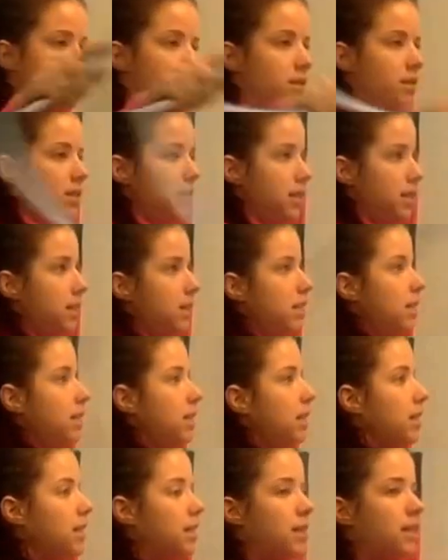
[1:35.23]
this
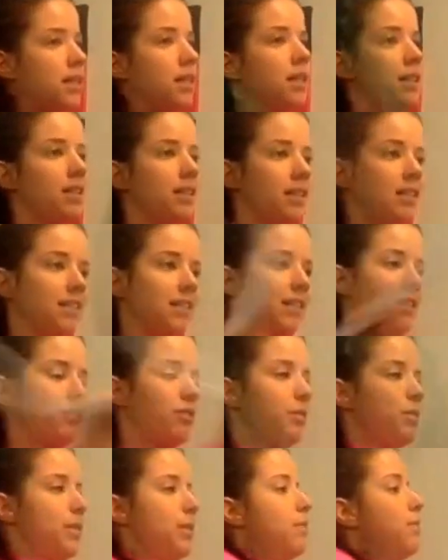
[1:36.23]
is a
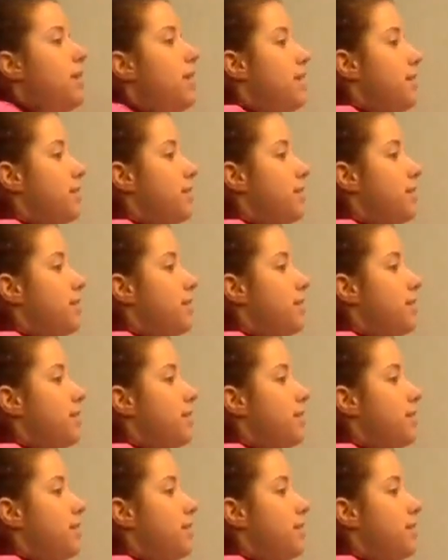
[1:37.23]
3-beat weave.